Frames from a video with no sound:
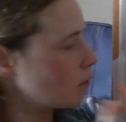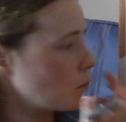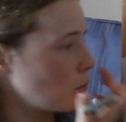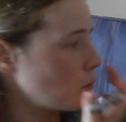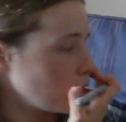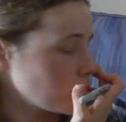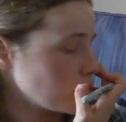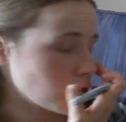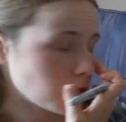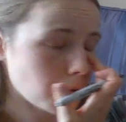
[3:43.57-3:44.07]

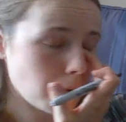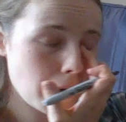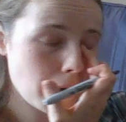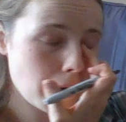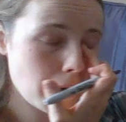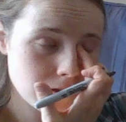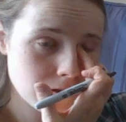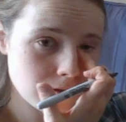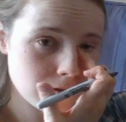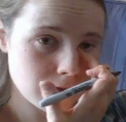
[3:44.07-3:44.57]
1
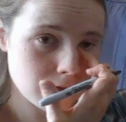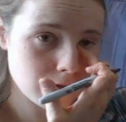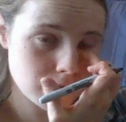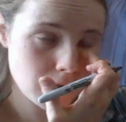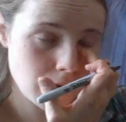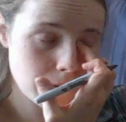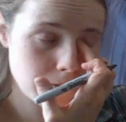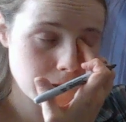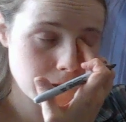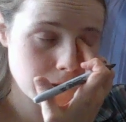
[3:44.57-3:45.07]
squared,
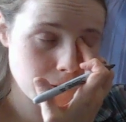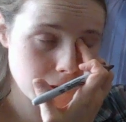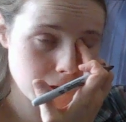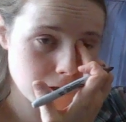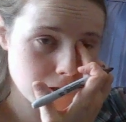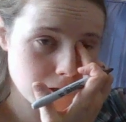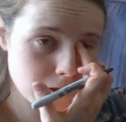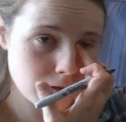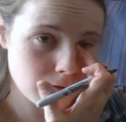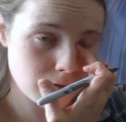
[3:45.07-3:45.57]
times it by
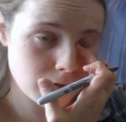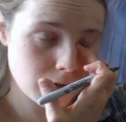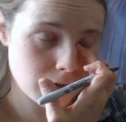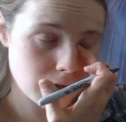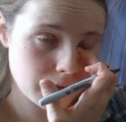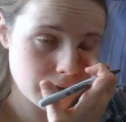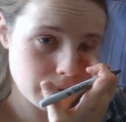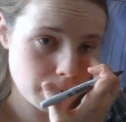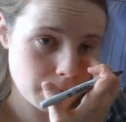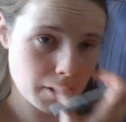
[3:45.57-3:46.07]
2,
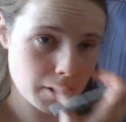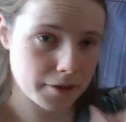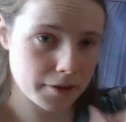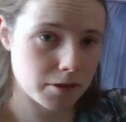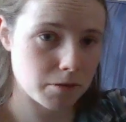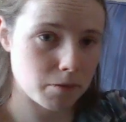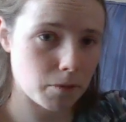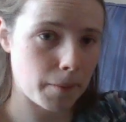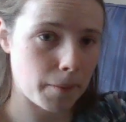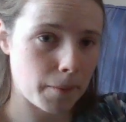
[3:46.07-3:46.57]
and then
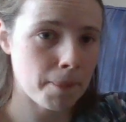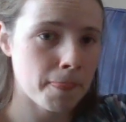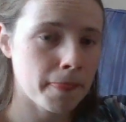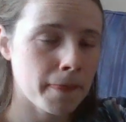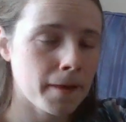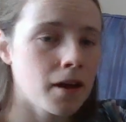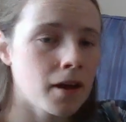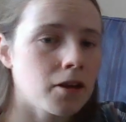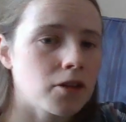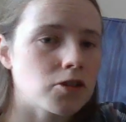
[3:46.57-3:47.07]
minus 1.
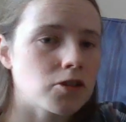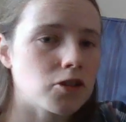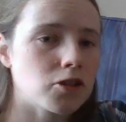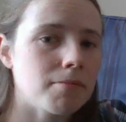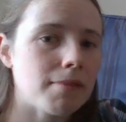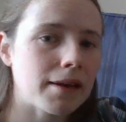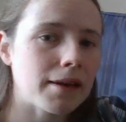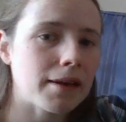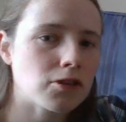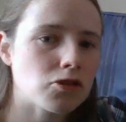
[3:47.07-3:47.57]

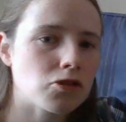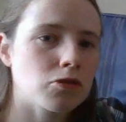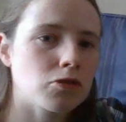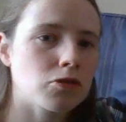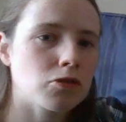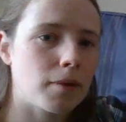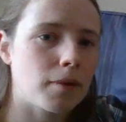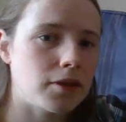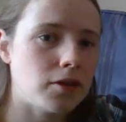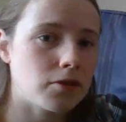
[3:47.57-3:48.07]
Do make
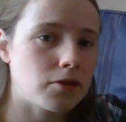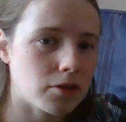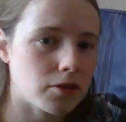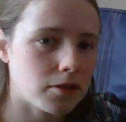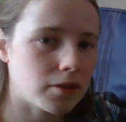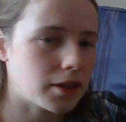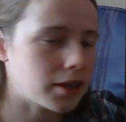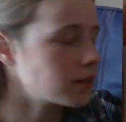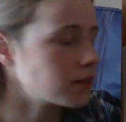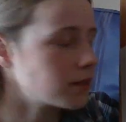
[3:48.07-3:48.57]
sure when you
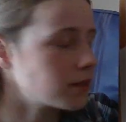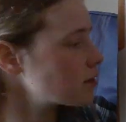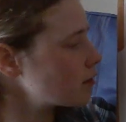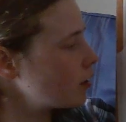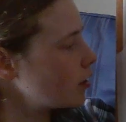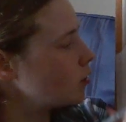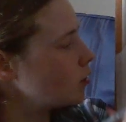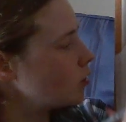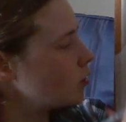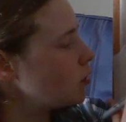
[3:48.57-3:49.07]
do this
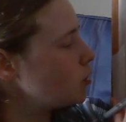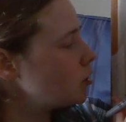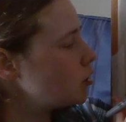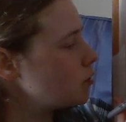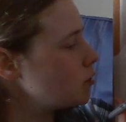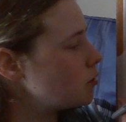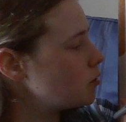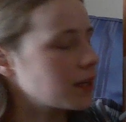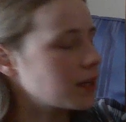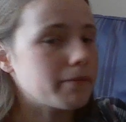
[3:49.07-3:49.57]
that you're
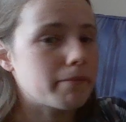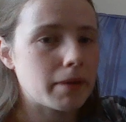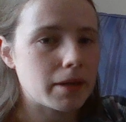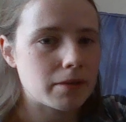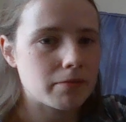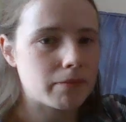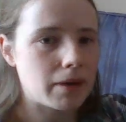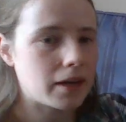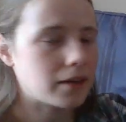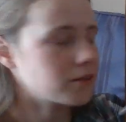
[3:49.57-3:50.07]
using
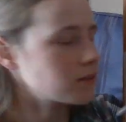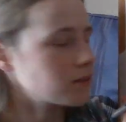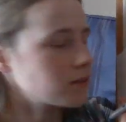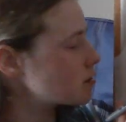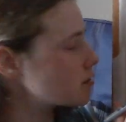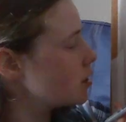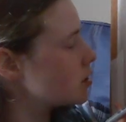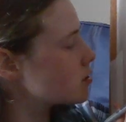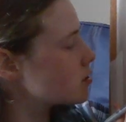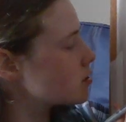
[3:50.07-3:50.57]

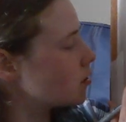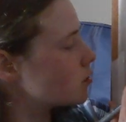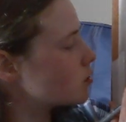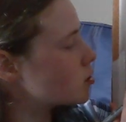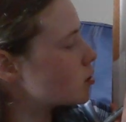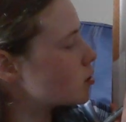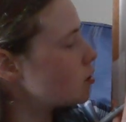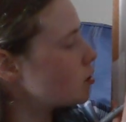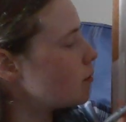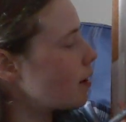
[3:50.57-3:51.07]
BIDMAS. So
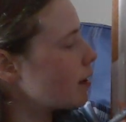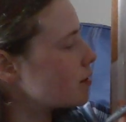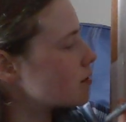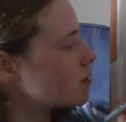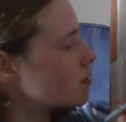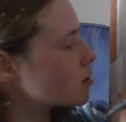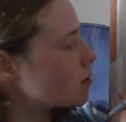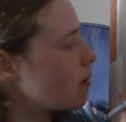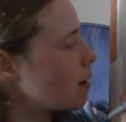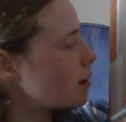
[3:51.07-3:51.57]
2n
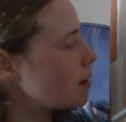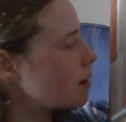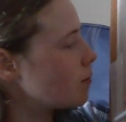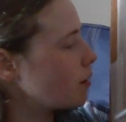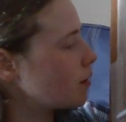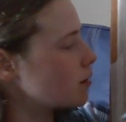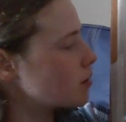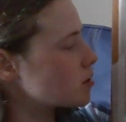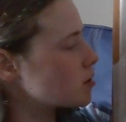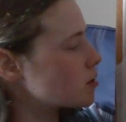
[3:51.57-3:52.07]
squared
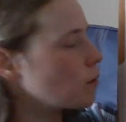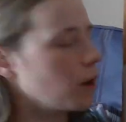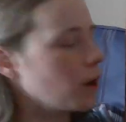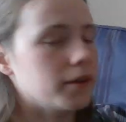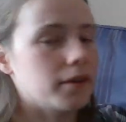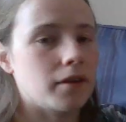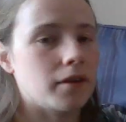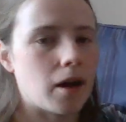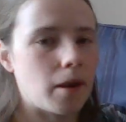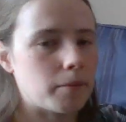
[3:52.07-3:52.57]
minus
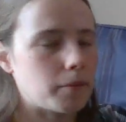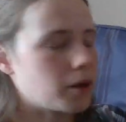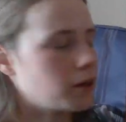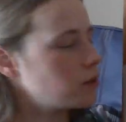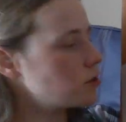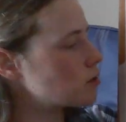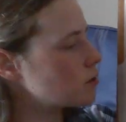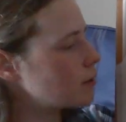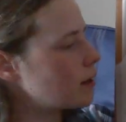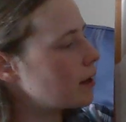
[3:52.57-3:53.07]
1, I'm
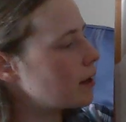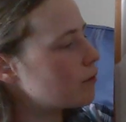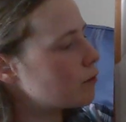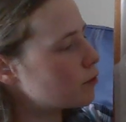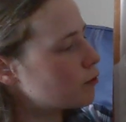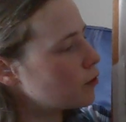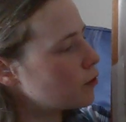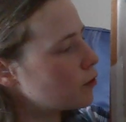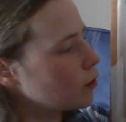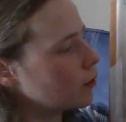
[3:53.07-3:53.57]
going to do it in
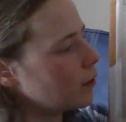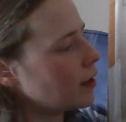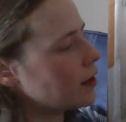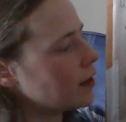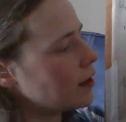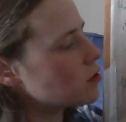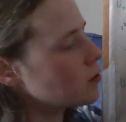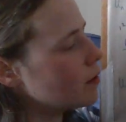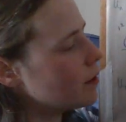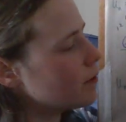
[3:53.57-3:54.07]
full.
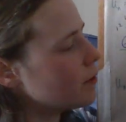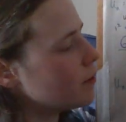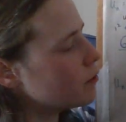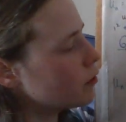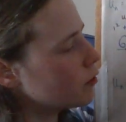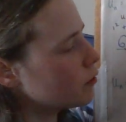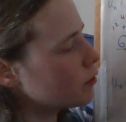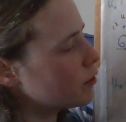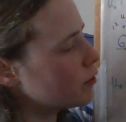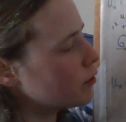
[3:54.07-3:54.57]
Let's do it in
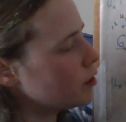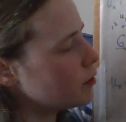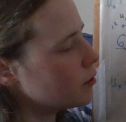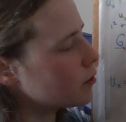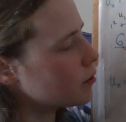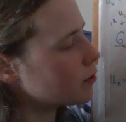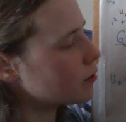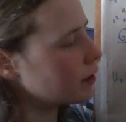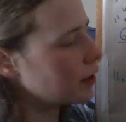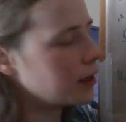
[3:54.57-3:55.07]
full for
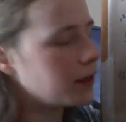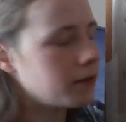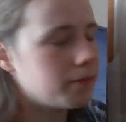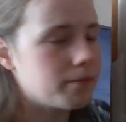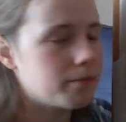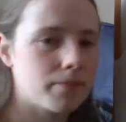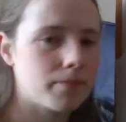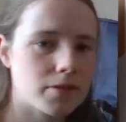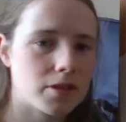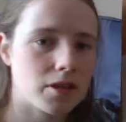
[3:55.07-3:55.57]
u3
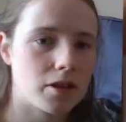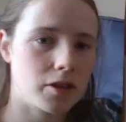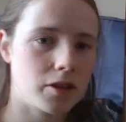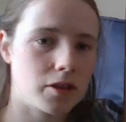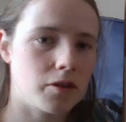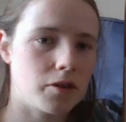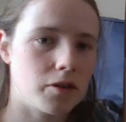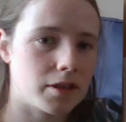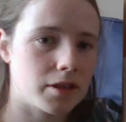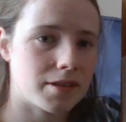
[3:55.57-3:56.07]
so that
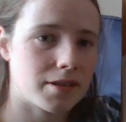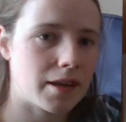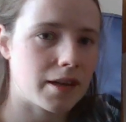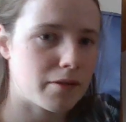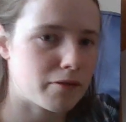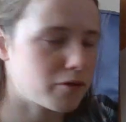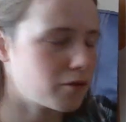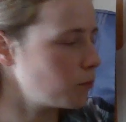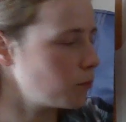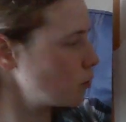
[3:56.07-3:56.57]
you can see
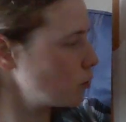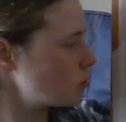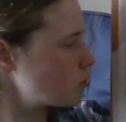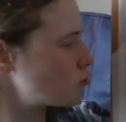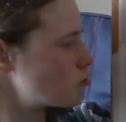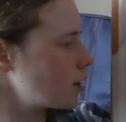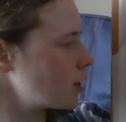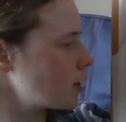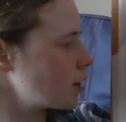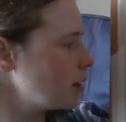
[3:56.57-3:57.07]
it for a more
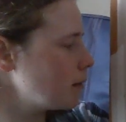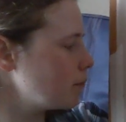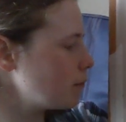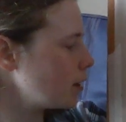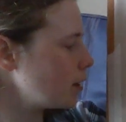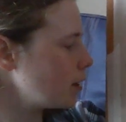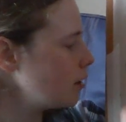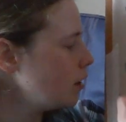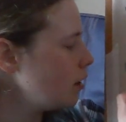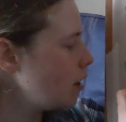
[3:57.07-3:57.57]
tricky
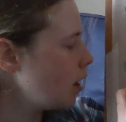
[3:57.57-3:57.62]
number.